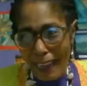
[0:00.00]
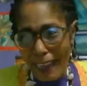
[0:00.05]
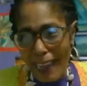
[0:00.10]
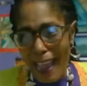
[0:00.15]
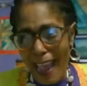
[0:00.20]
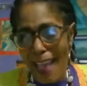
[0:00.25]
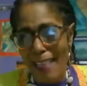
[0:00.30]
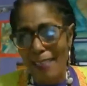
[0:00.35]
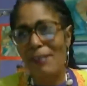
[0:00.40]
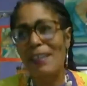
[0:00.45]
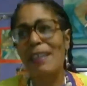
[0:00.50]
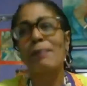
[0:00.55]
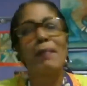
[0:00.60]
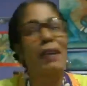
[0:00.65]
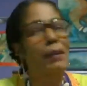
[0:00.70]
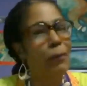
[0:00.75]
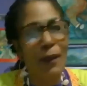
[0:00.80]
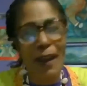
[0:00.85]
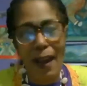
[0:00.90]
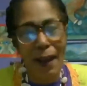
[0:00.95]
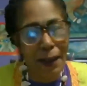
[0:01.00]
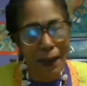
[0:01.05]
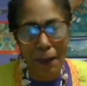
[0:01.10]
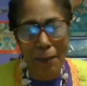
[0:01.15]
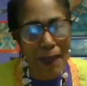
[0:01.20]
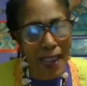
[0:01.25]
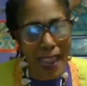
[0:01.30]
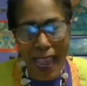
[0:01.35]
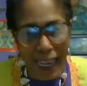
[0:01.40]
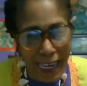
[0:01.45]
gathering, but
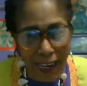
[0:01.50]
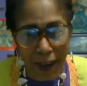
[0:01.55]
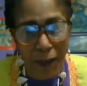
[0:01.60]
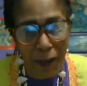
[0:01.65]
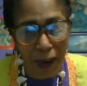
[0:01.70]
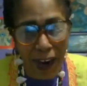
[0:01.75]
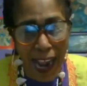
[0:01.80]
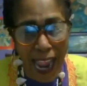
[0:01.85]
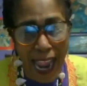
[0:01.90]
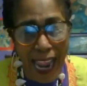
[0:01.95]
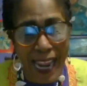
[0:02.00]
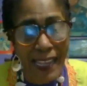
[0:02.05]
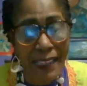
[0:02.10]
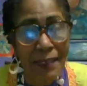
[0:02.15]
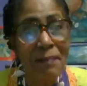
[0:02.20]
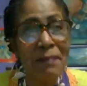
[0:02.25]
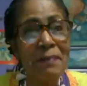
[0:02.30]
welcome anyway.